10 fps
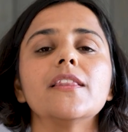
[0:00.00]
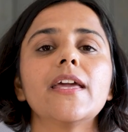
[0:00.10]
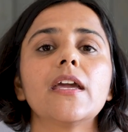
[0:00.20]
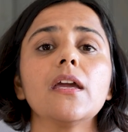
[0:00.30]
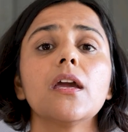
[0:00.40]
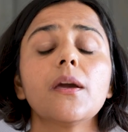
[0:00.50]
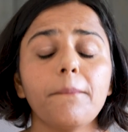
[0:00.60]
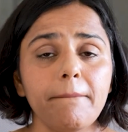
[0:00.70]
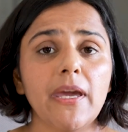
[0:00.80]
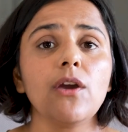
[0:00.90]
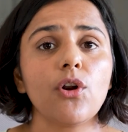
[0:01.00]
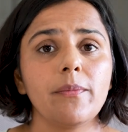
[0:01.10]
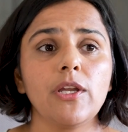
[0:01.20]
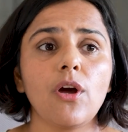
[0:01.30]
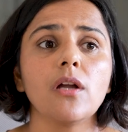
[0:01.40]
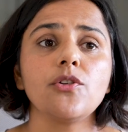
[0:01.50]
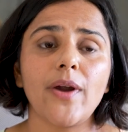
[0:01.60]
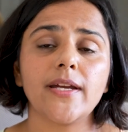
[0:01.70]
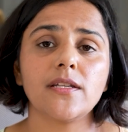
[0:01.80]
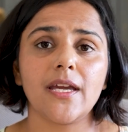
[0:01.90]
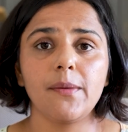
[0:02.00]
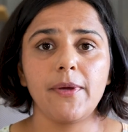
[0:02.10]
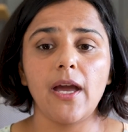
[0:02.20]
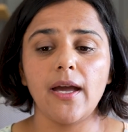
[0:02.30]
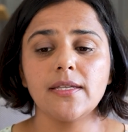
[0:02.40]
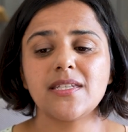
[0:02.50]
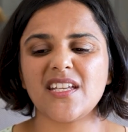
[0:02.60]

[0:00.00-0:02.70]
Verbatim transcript: They may or may not write APIs.